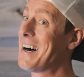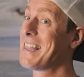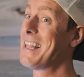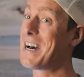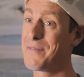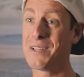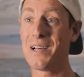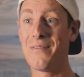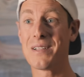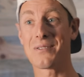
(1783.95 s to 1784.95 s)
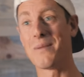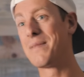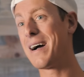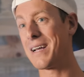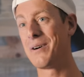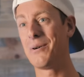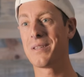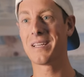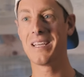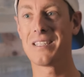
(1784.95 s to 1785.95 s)
a lot of you love it, so I'm not gonna
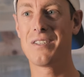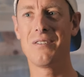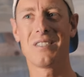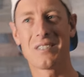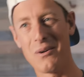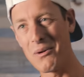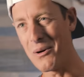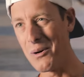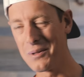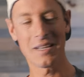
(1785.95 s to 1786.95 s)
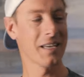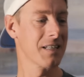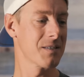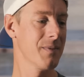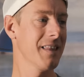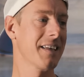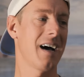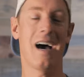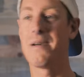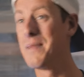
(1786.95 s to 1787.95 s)
hold it against you. Just don't hold it against me
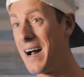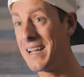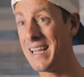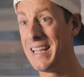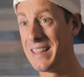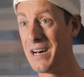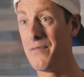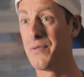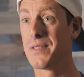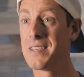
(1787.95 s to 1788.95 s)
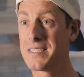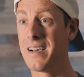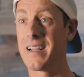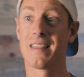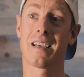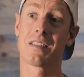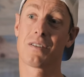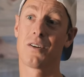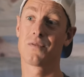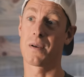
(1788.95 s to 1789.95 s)
that I am not in love with this gun. I think it
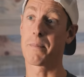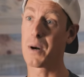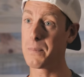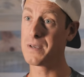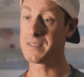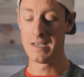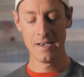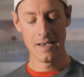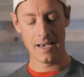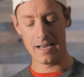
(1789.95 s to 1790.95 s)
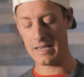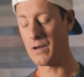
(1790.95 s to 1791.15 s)
serves a purpose and it